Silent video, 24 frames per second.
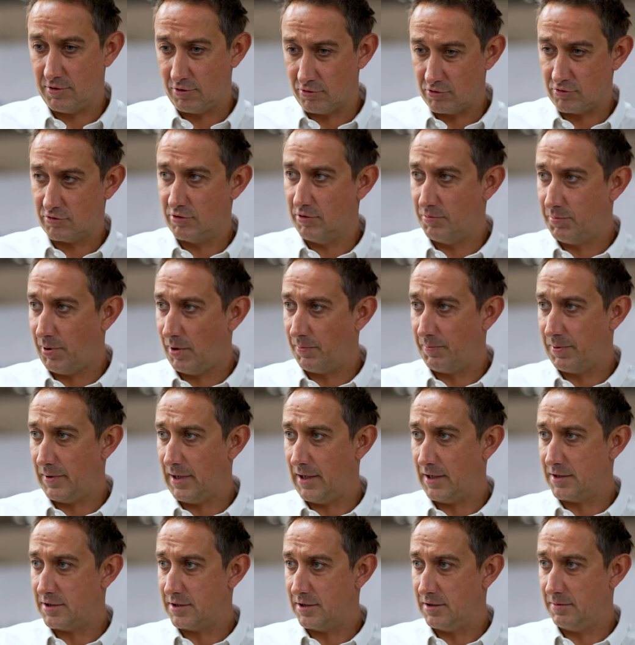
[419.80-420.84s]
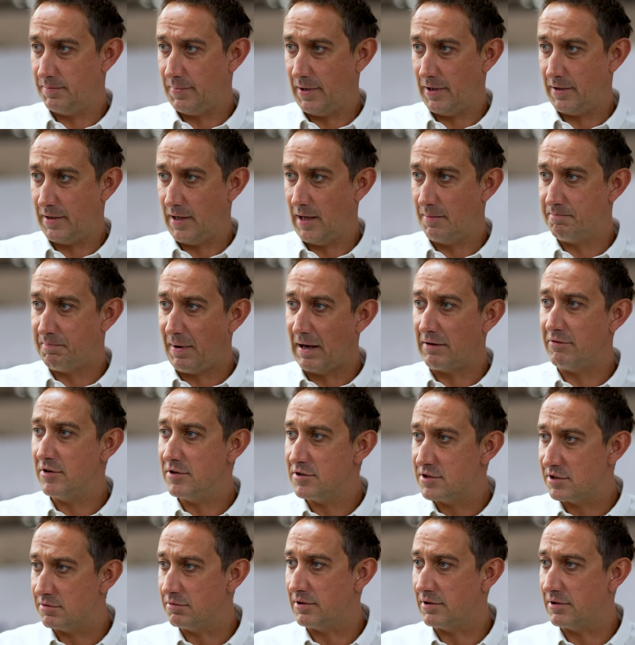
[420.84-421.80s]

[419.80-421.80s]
industrial population about their barriers